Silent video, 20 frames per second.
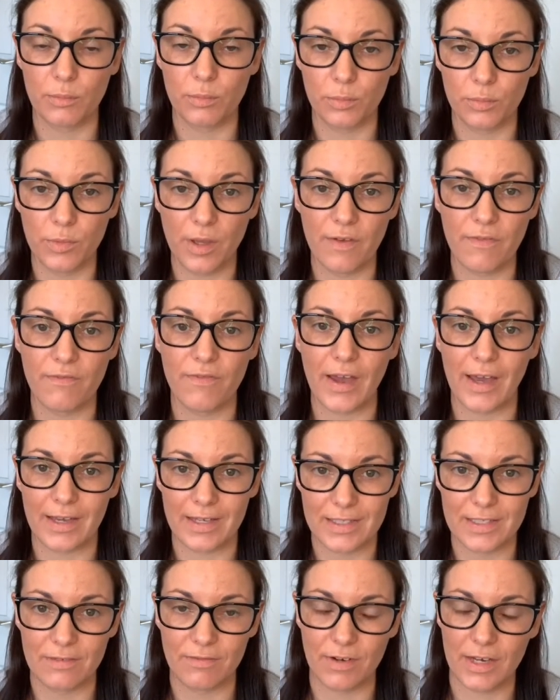
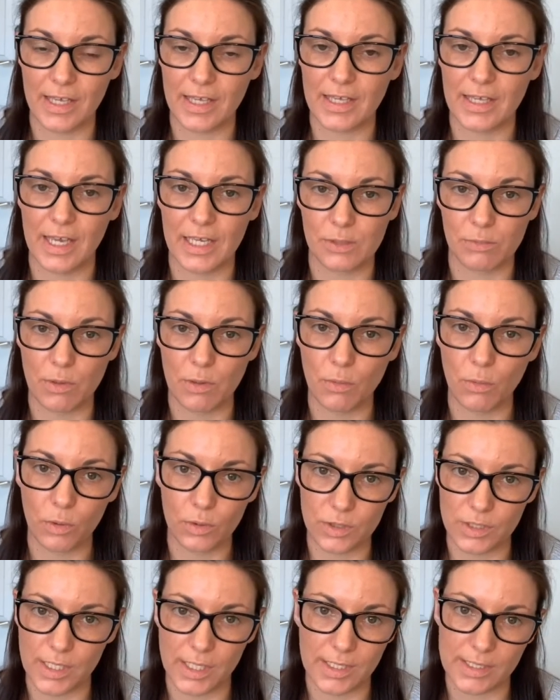effectively as we
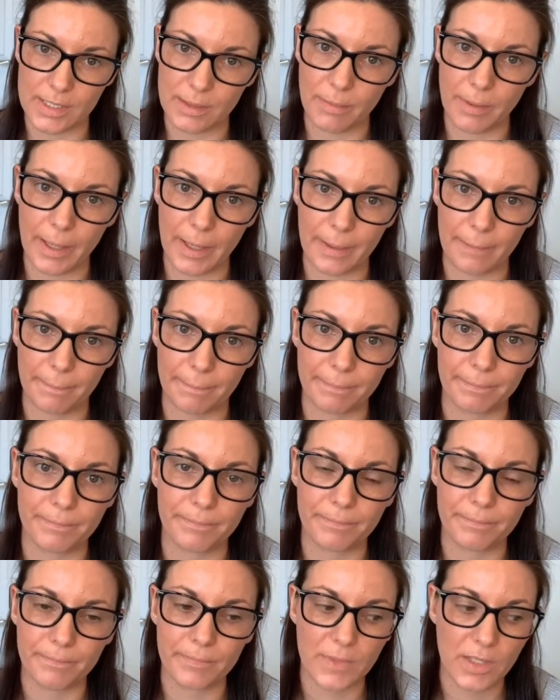want it to be.
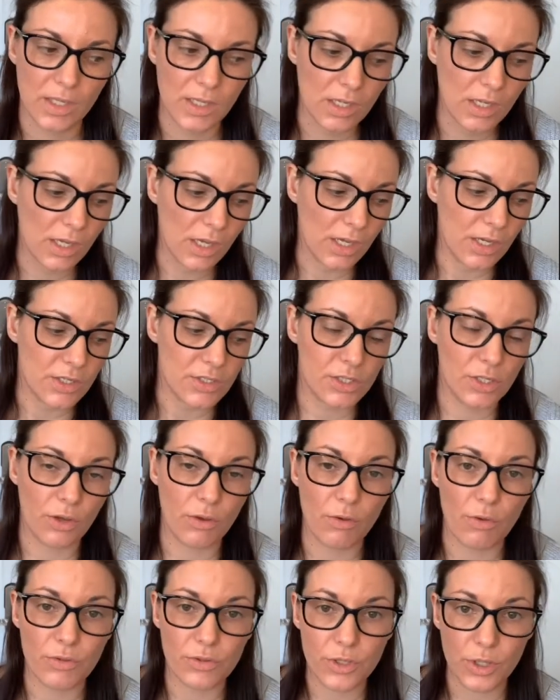So
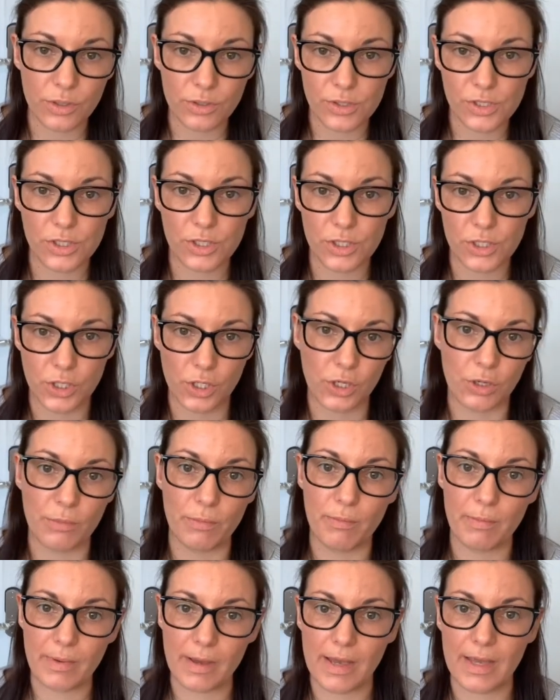those are the two
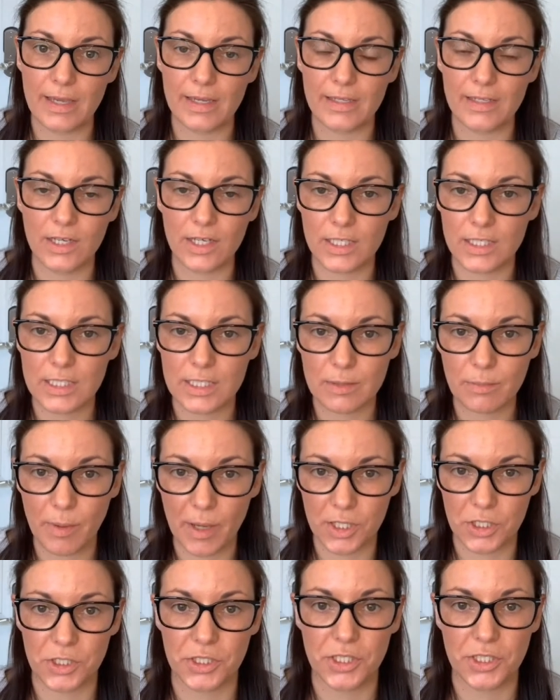main
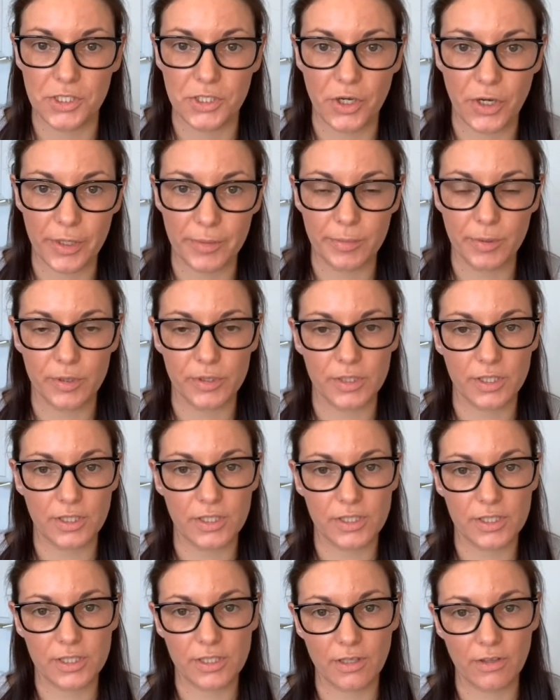specialist eye
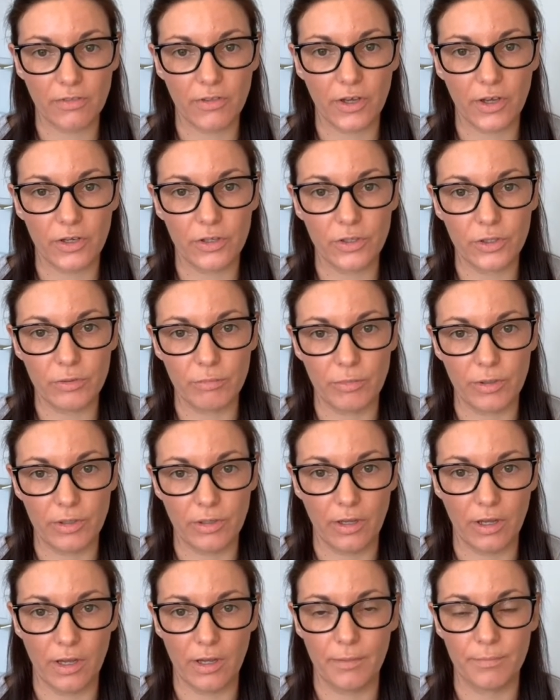products that
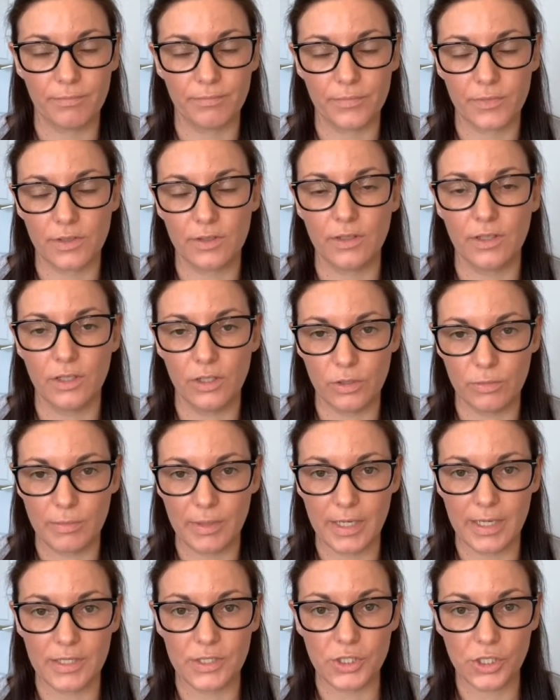
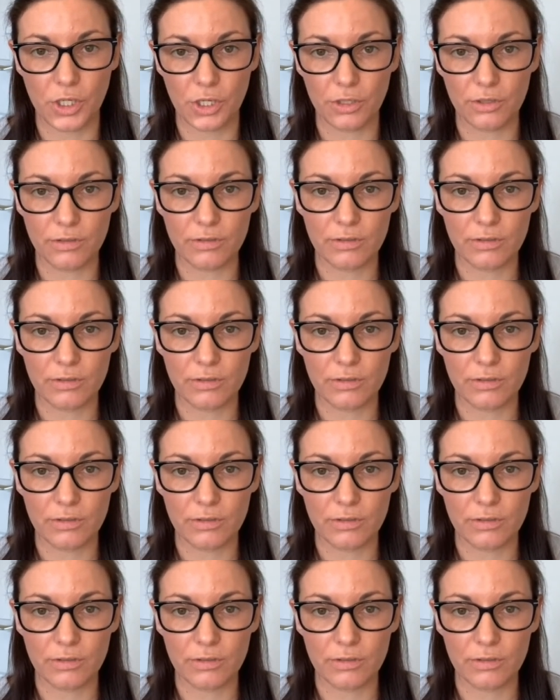Alumia do.